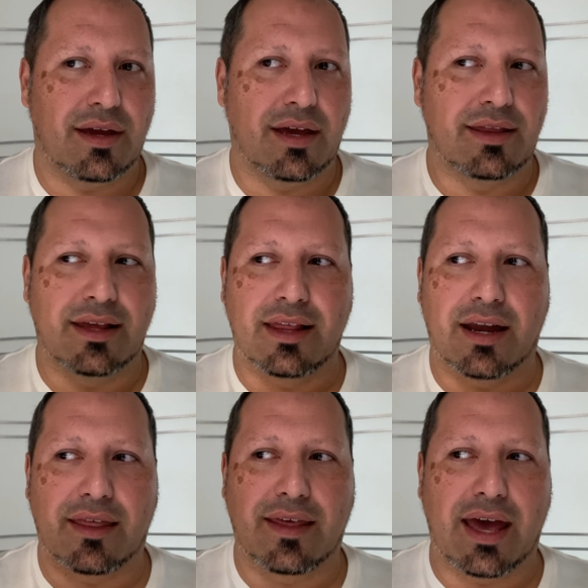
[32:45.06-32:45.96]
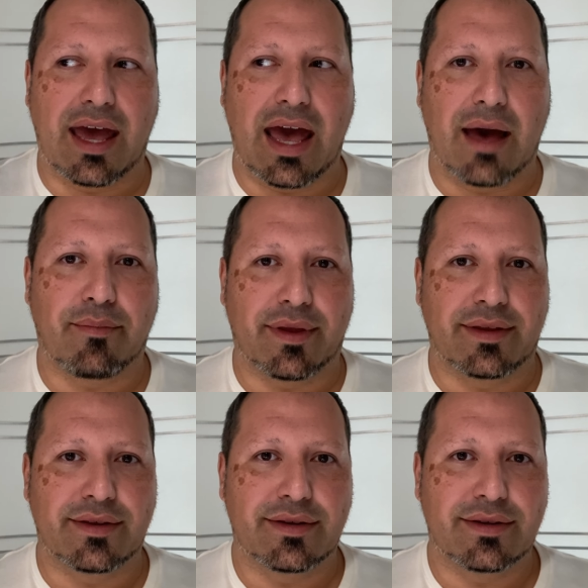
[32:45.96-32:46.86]
And a lot of that
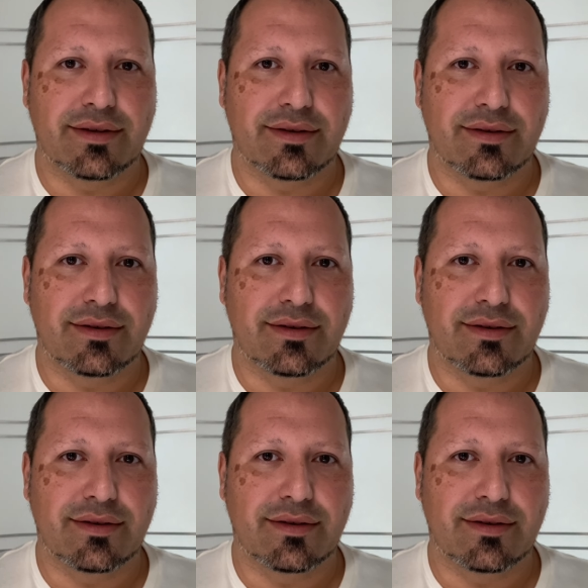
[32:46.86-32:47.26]
happens.